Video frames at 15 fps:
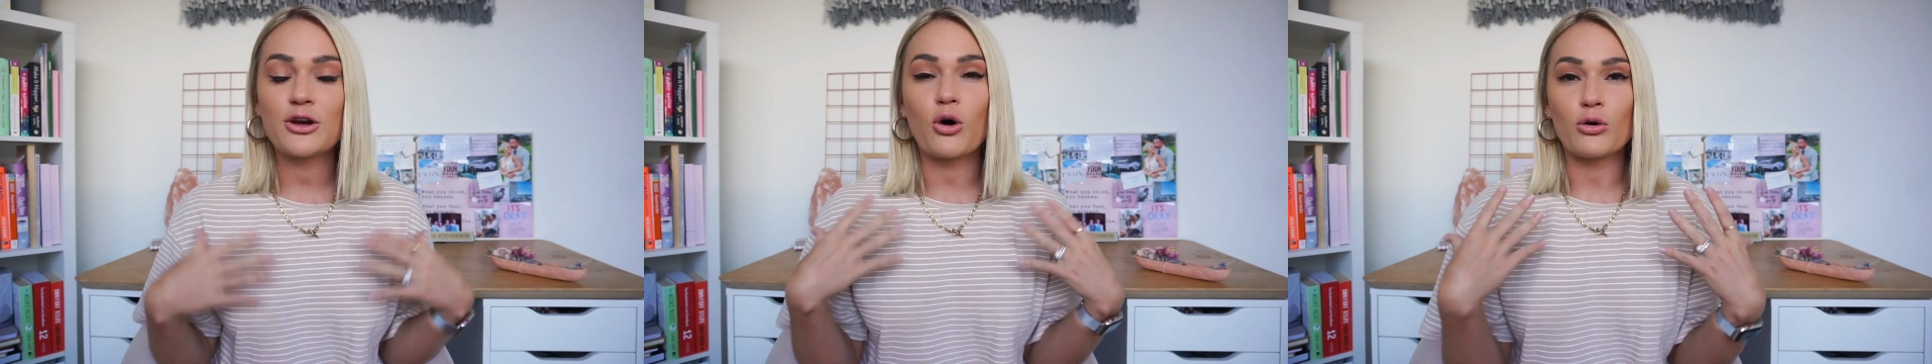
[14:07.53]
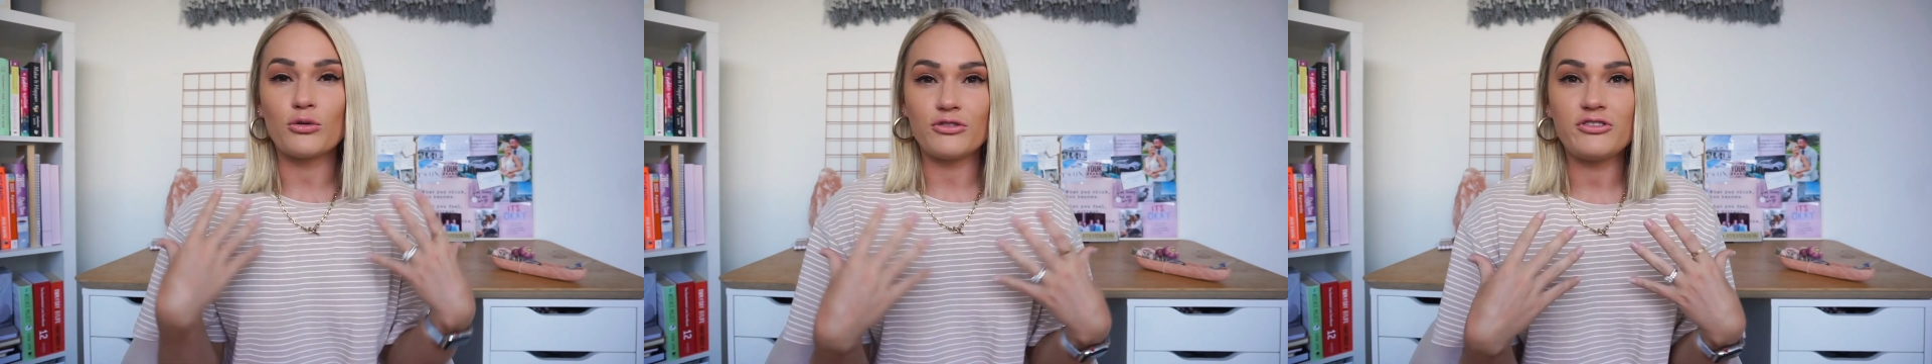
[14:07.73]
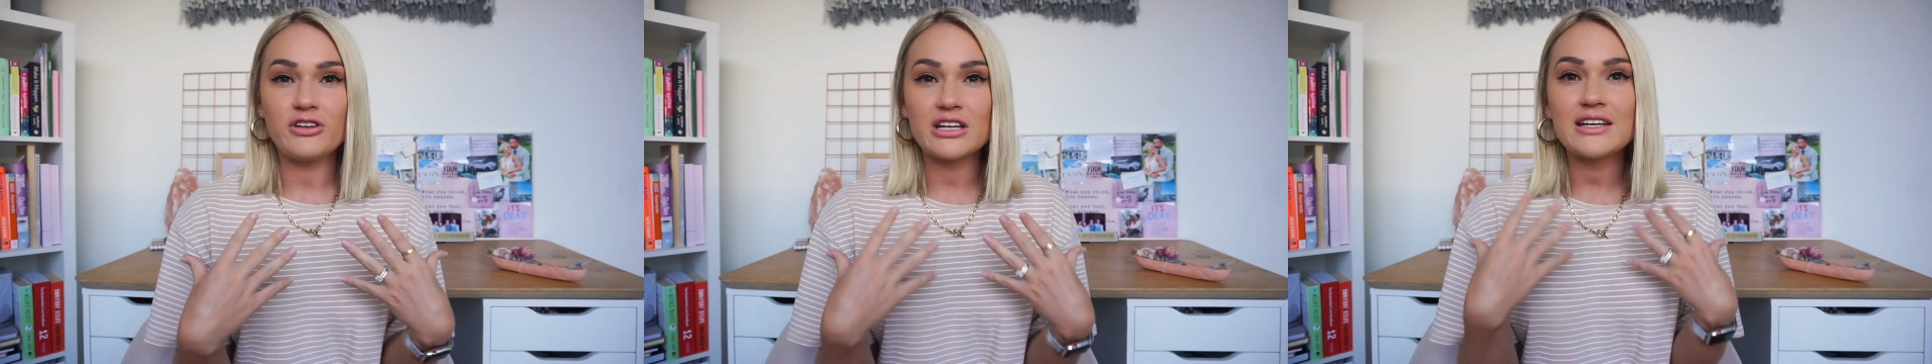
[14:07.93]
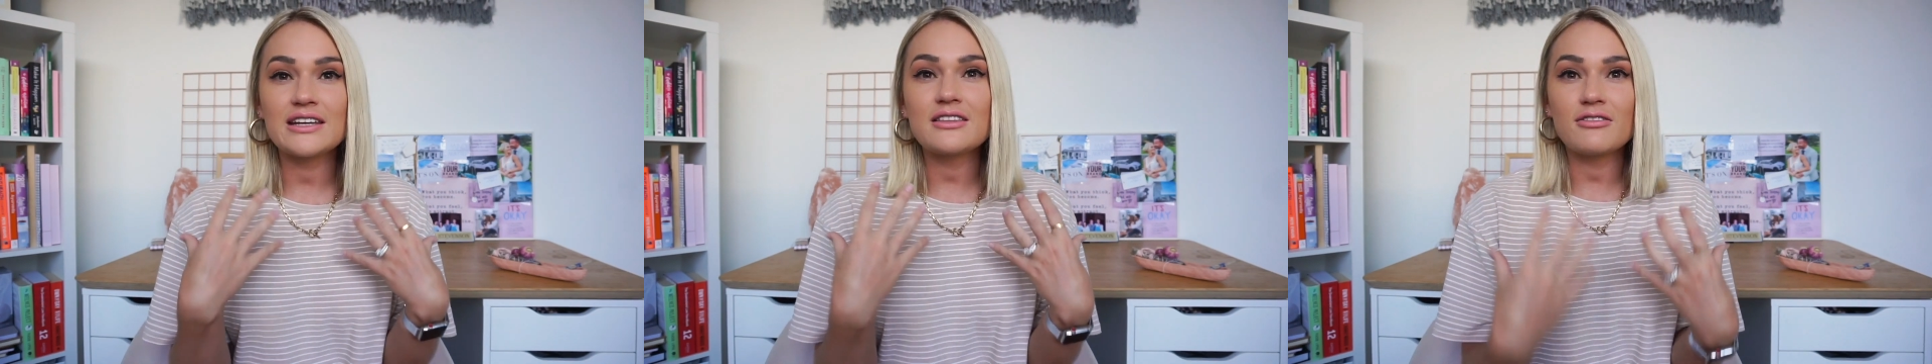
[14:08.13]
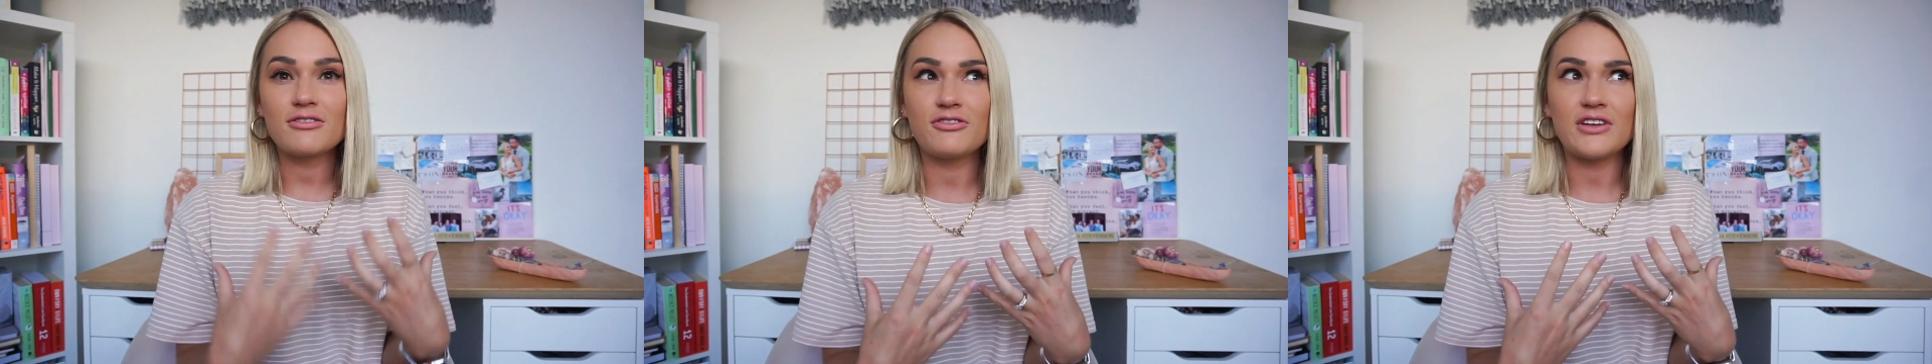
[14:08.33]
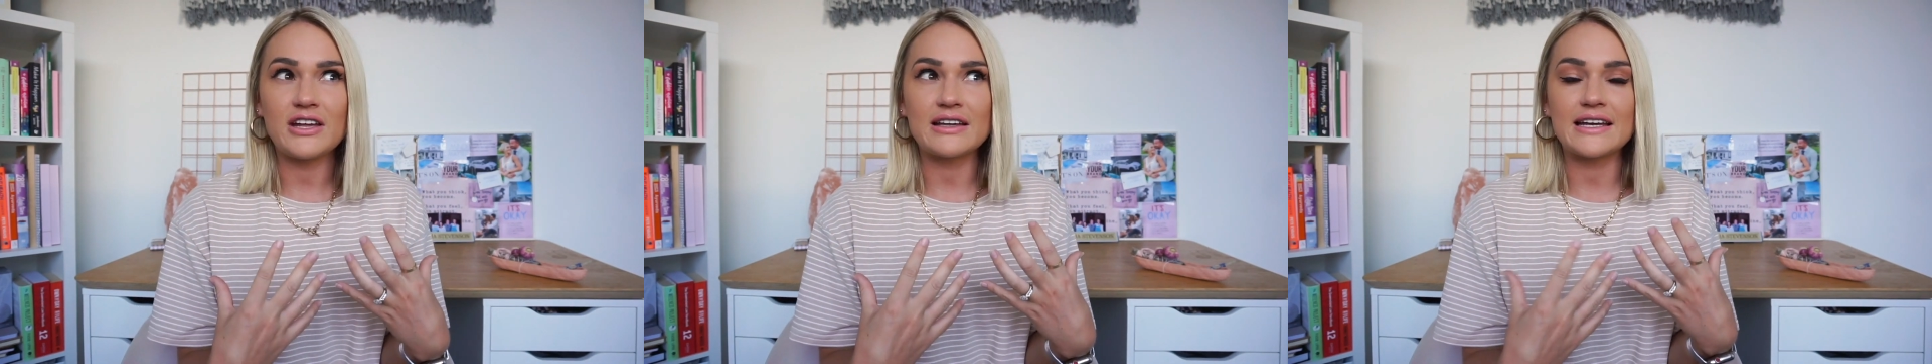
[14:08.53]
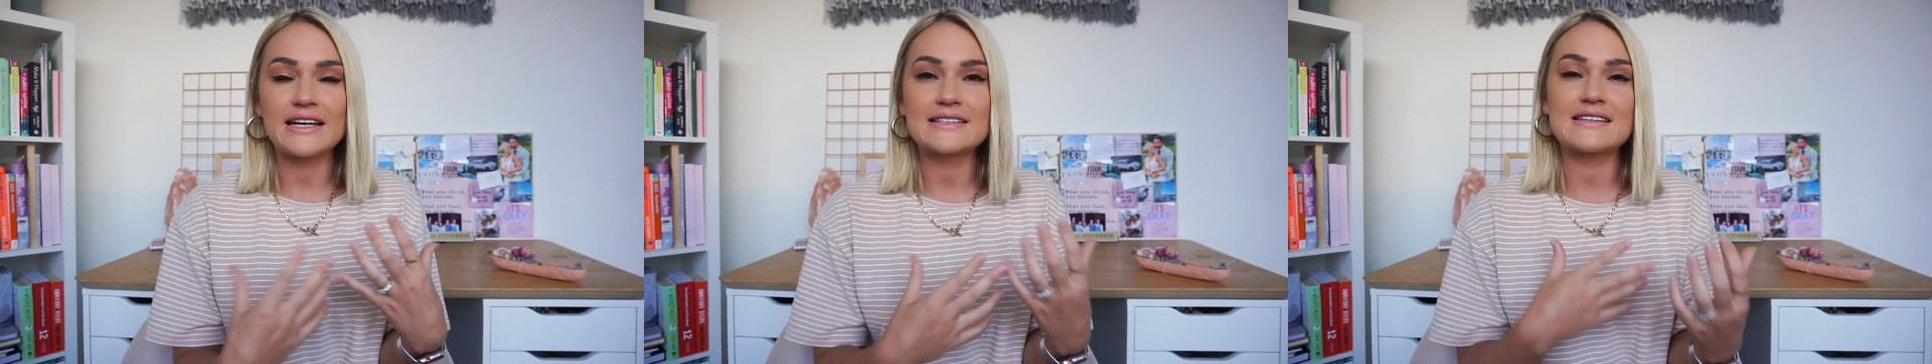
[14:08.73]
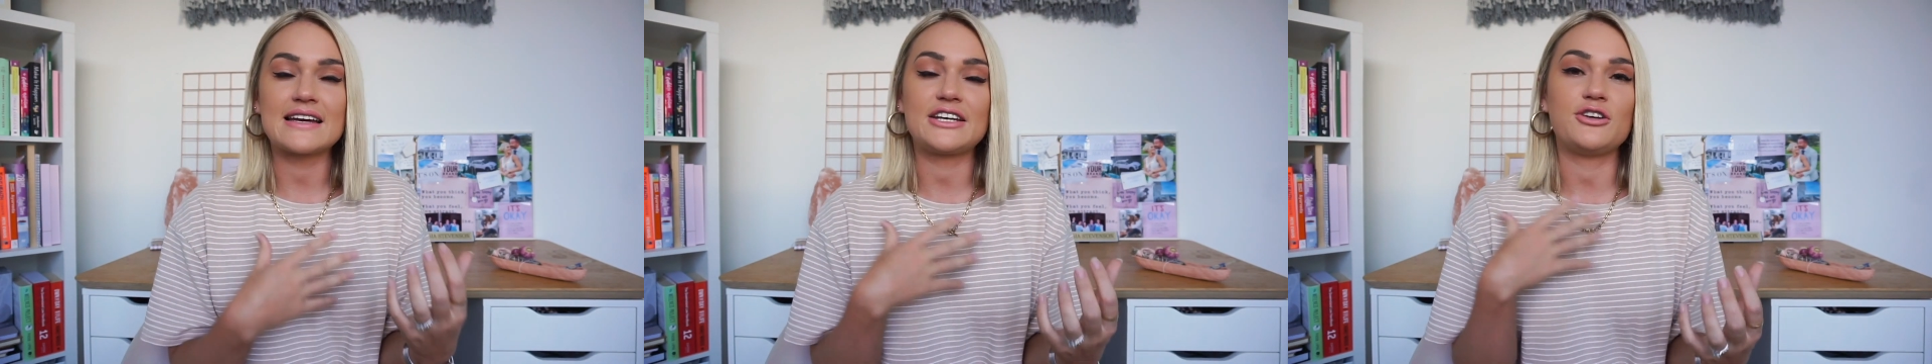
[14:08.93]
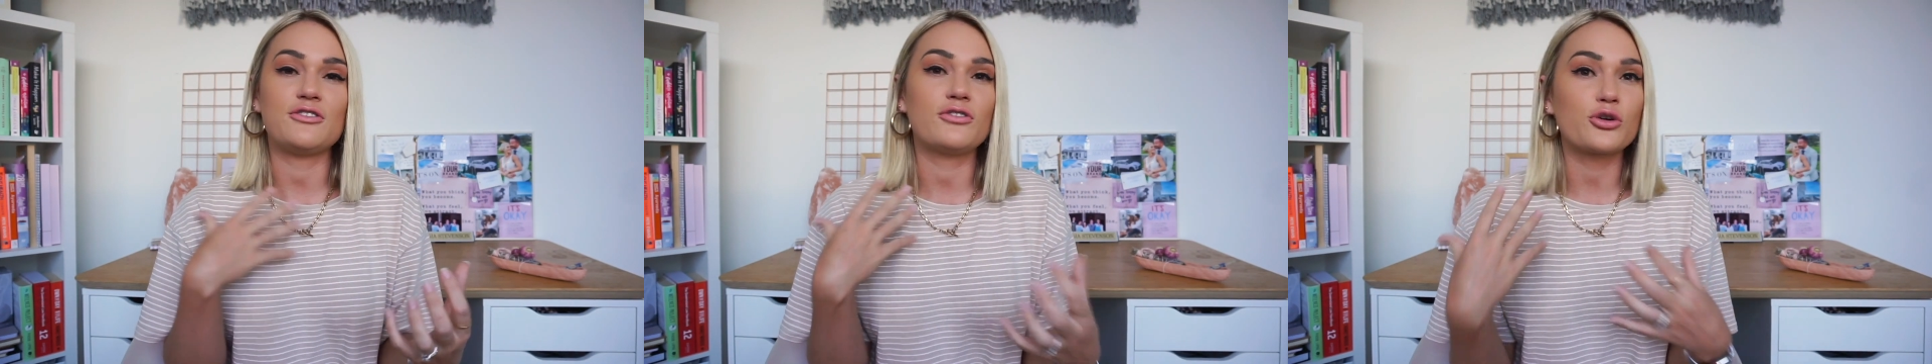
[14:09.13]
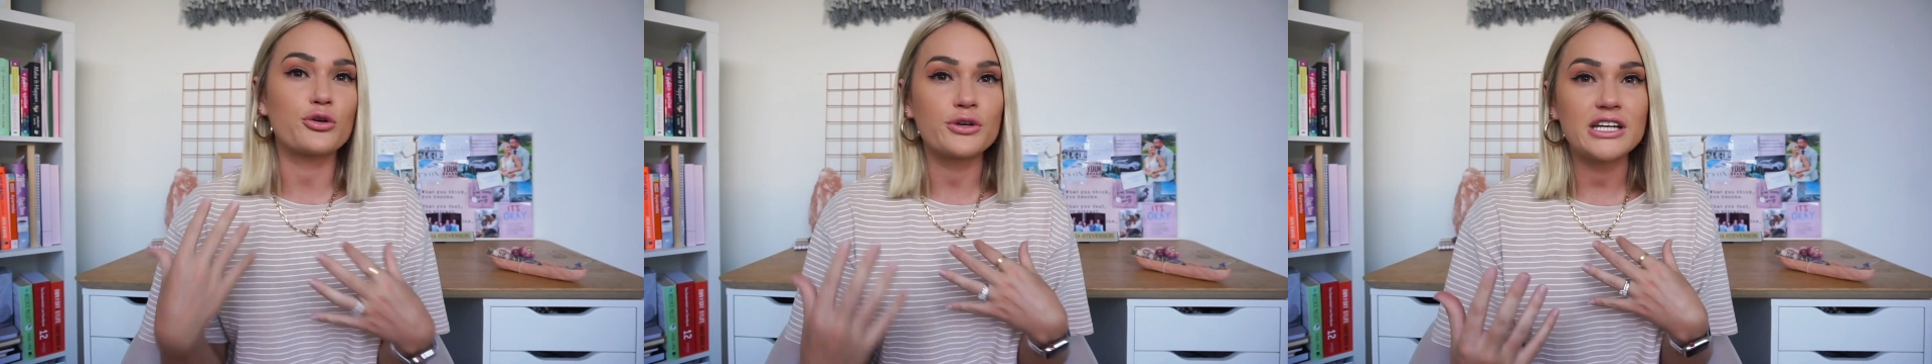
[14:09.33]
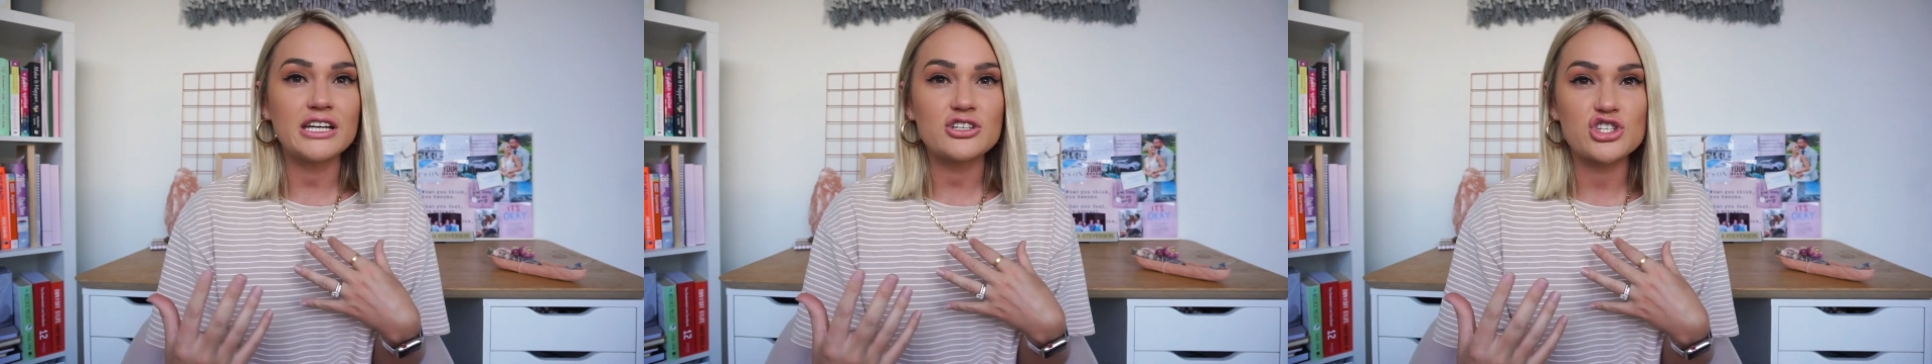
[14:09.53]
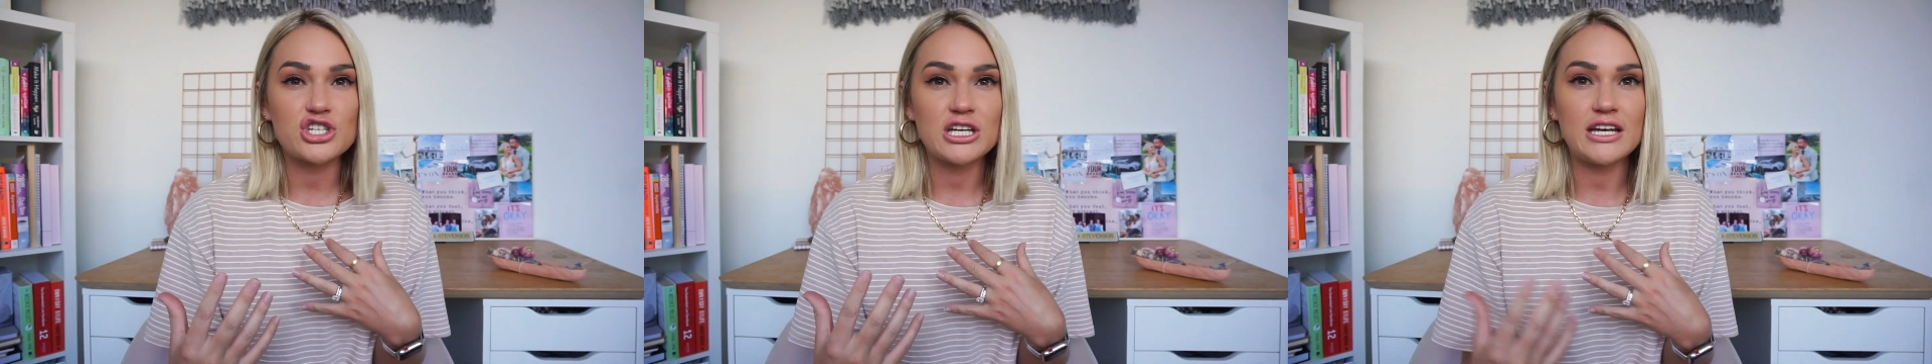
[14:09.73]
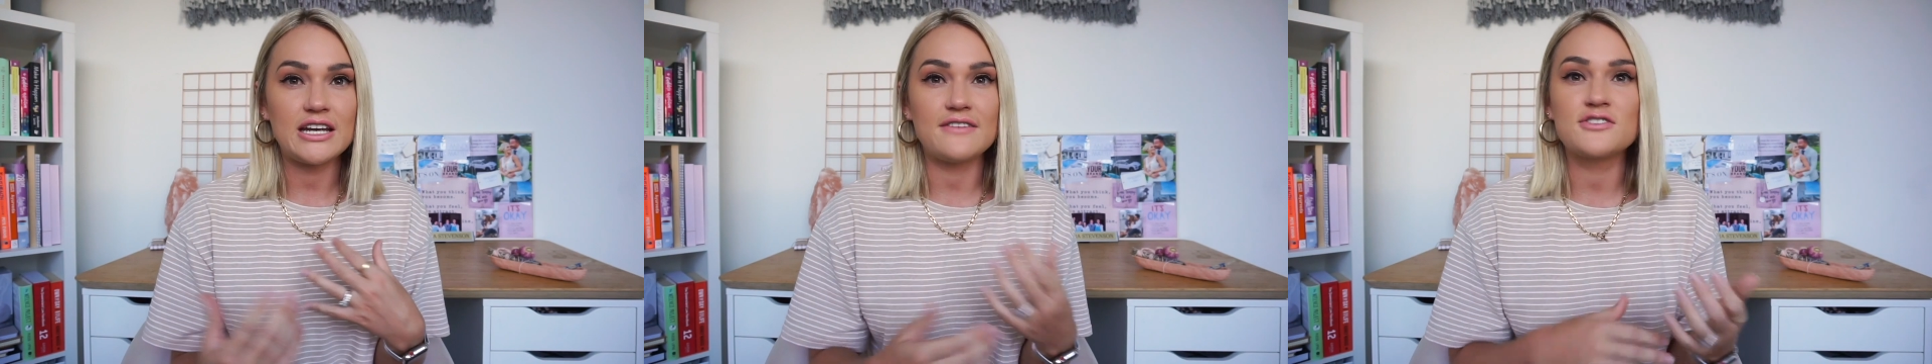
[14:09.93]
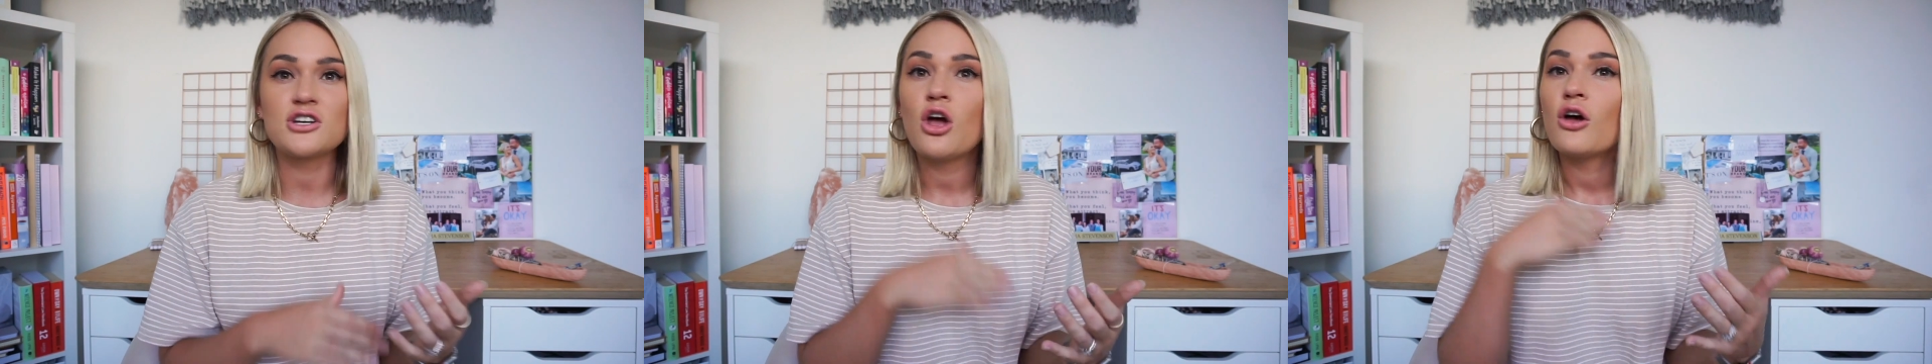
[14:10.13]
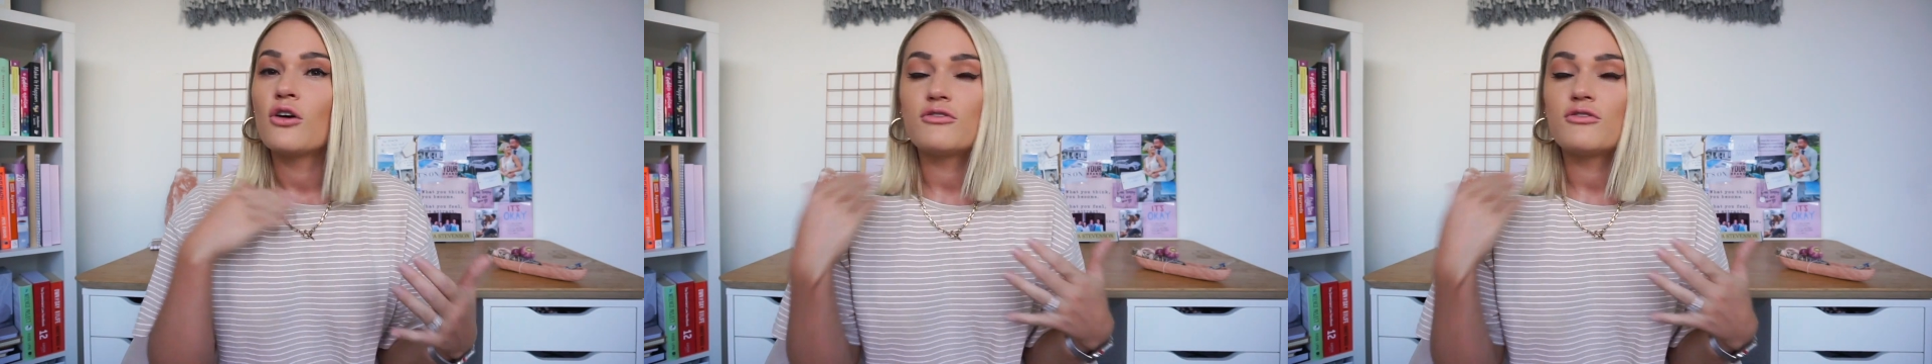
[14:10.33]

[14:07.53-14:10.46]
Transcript: on feeling the feelings like you've already achieved,